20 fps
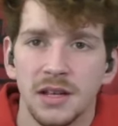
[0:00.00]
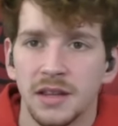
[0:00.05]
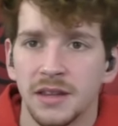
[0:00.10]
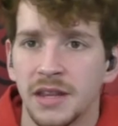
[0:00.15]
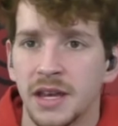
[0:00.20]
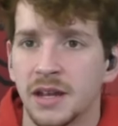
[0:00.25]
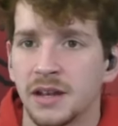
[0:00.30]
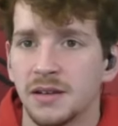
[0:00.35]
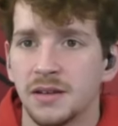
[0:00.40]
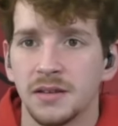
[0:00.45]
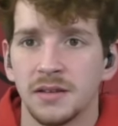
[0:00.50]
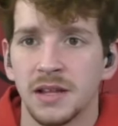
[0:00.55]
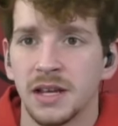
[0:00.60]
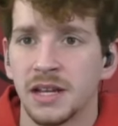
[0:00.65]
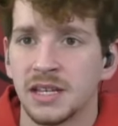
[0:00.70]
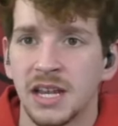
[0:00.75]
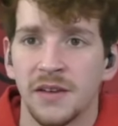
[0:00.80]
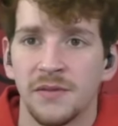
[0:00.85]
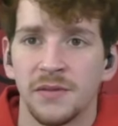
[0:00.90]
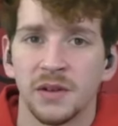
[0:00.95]
that
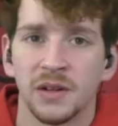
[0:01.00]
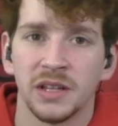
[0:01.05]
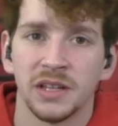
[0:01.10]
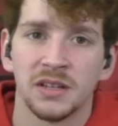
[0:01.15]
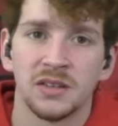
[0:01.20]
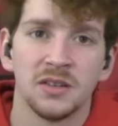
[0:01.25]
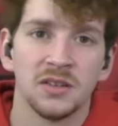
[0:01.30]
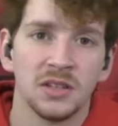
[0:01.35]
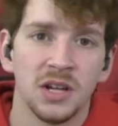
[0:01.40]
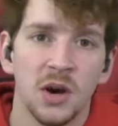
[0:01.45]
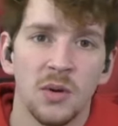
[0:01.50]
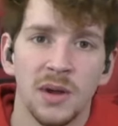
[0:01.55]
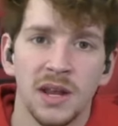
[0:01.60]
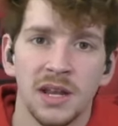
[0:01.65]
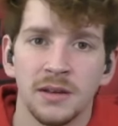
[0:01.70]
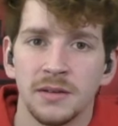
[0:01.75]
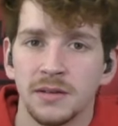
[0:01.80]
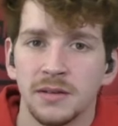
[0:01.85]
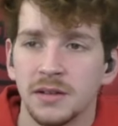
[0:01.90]
definitely could go in.